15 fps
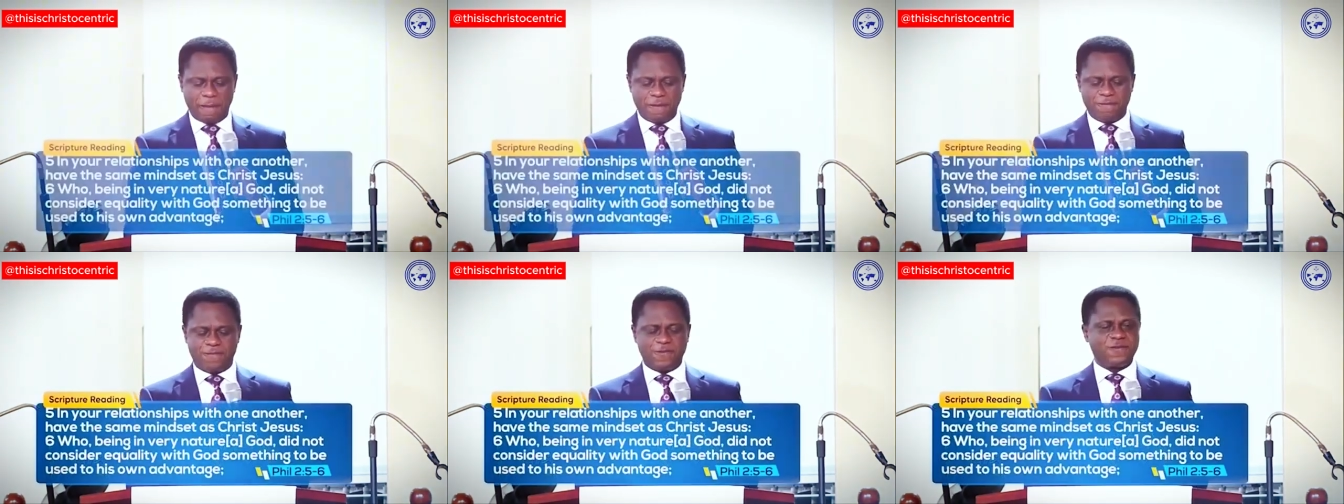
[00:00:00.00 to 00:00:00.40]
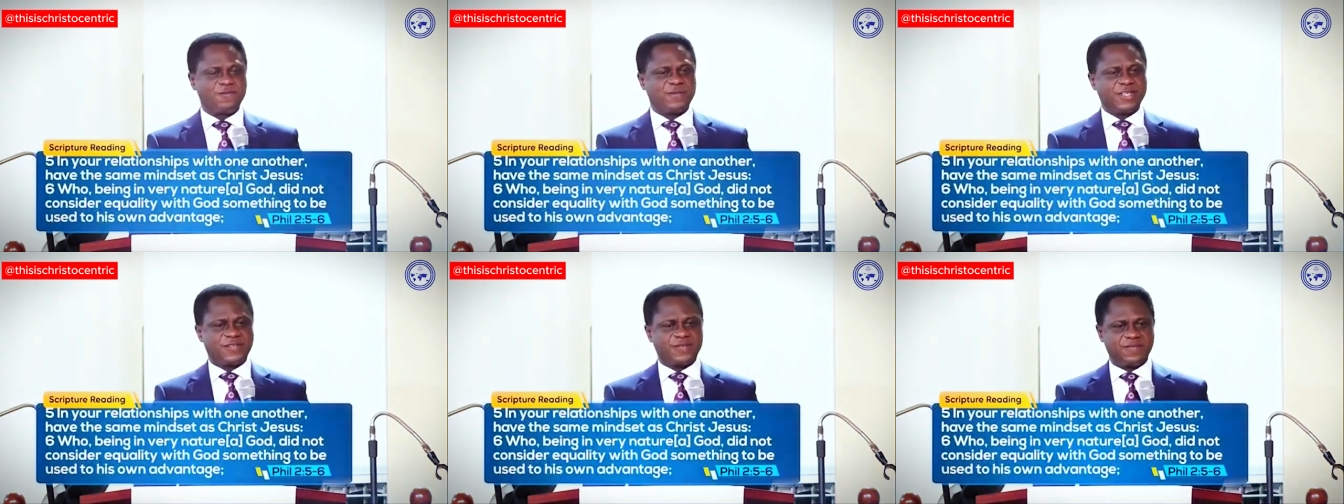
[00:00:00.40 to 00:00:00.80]
from
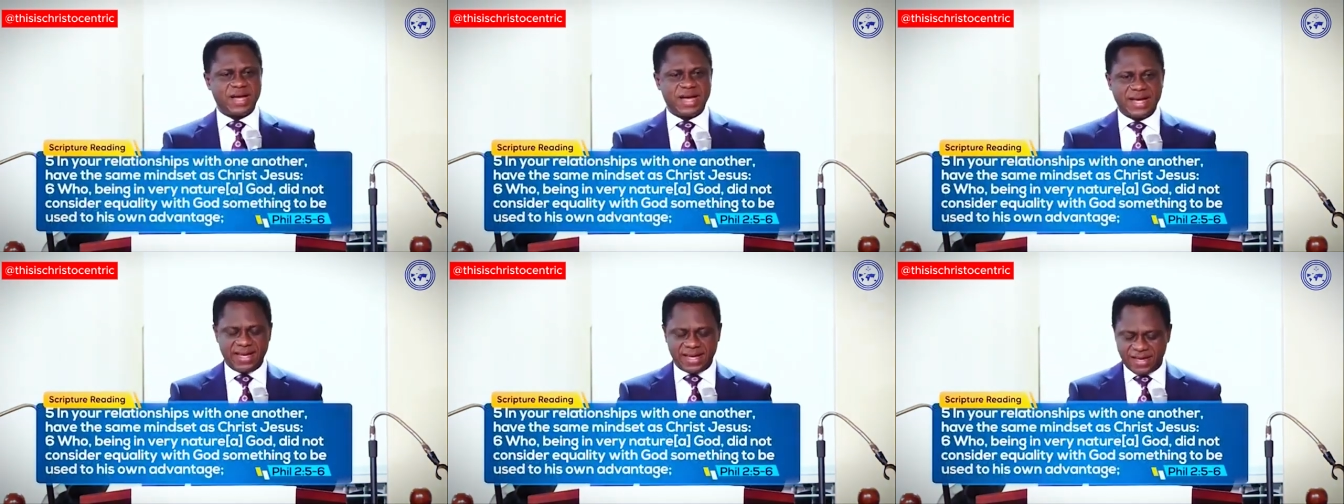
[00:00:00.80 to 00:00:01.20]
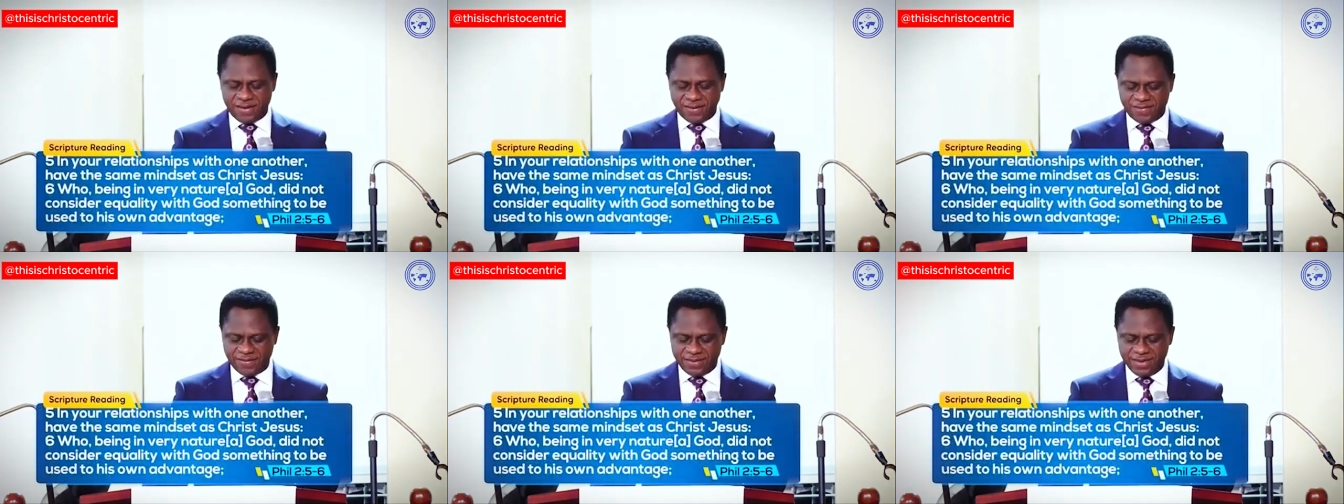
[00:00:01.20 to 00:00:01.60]
verse 5.
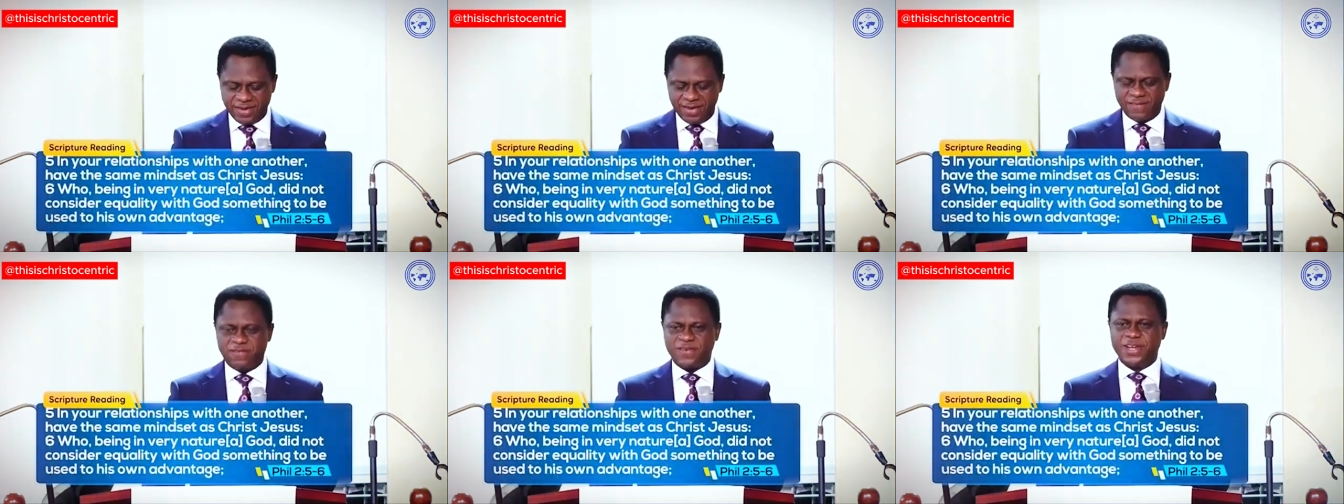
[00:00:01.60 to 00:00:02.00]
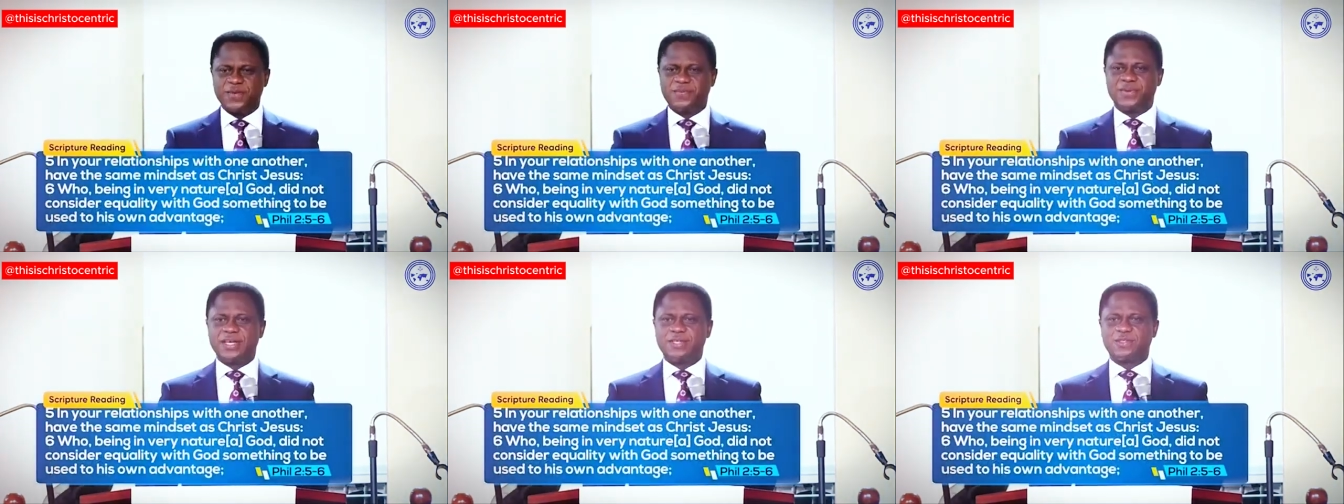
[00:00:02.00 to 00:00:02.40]

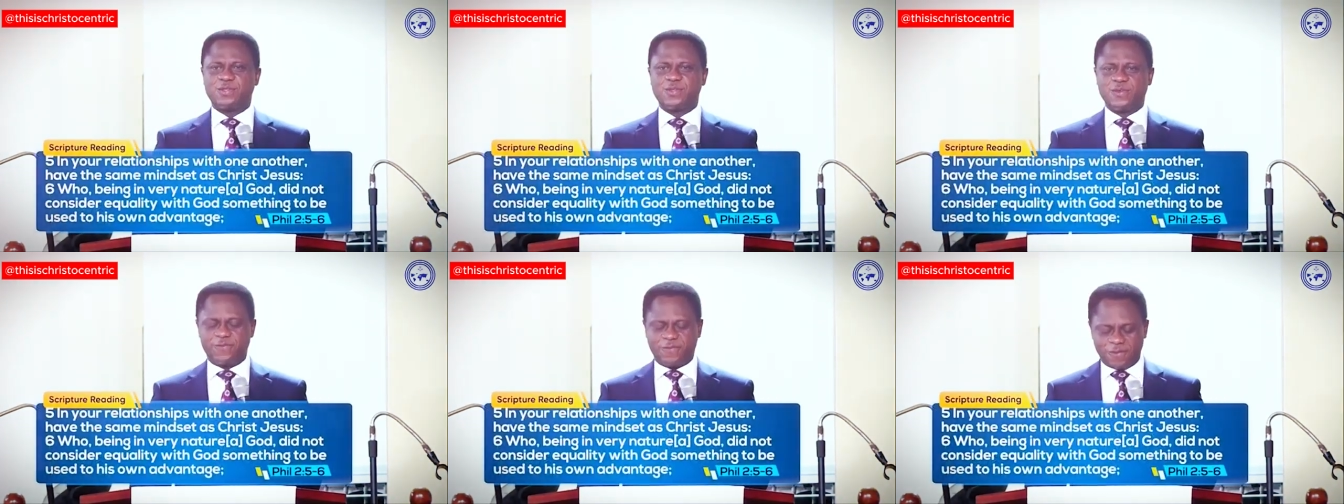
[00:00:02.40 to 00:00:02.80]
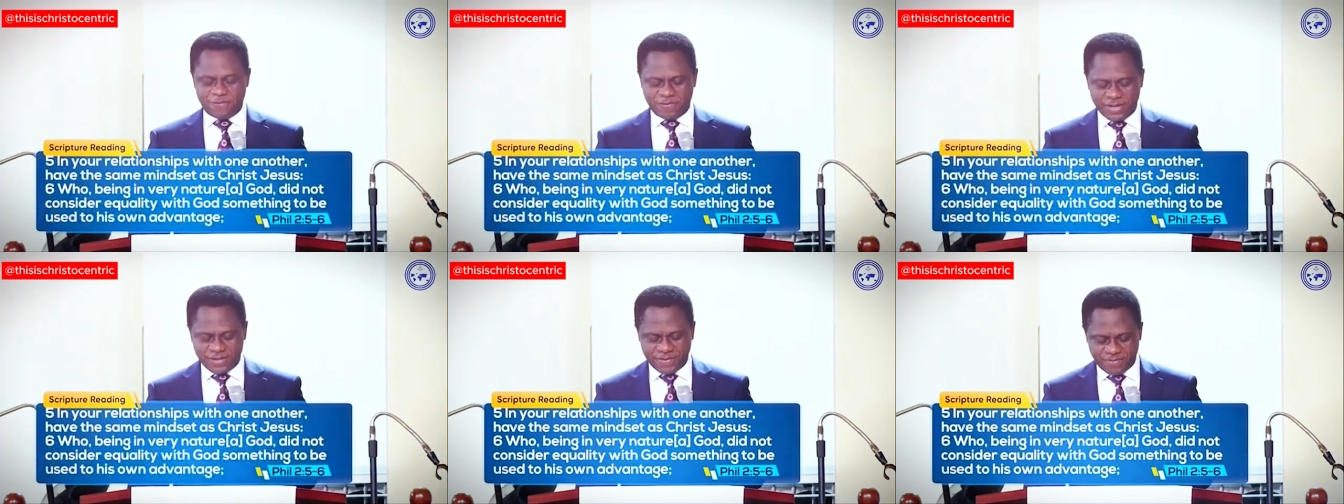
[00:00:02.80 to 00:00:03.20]
Philippians 2 from
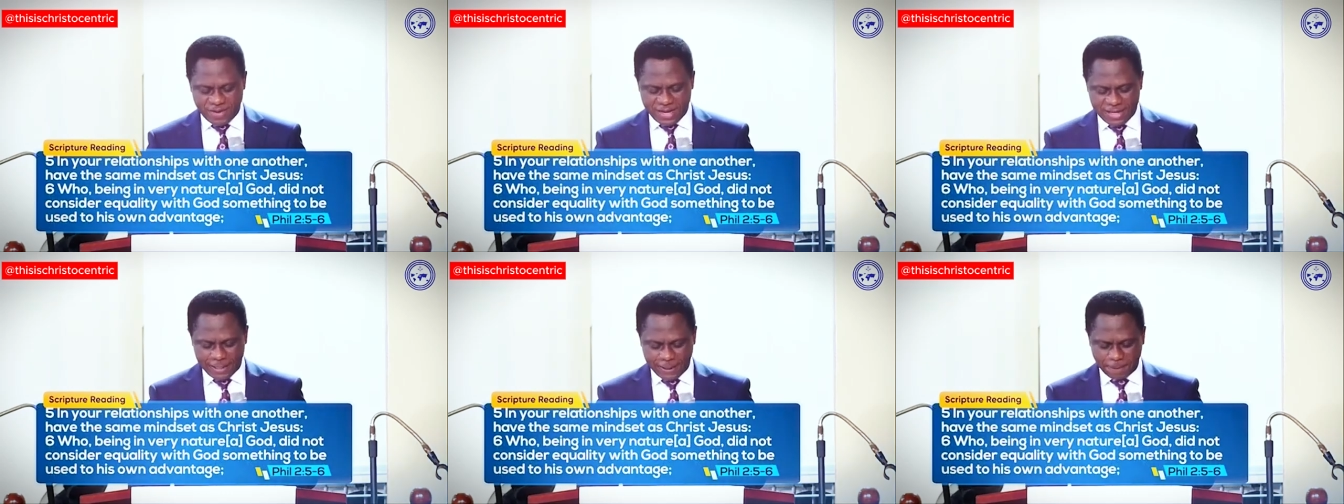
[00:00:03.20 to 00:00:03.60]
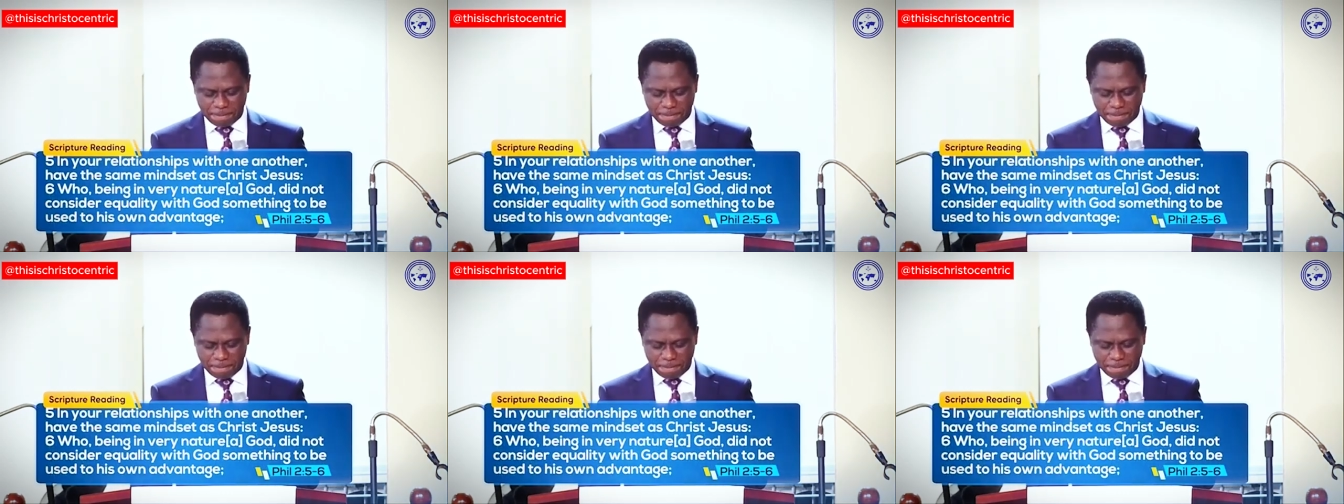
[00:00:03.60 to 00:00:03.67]
verse 5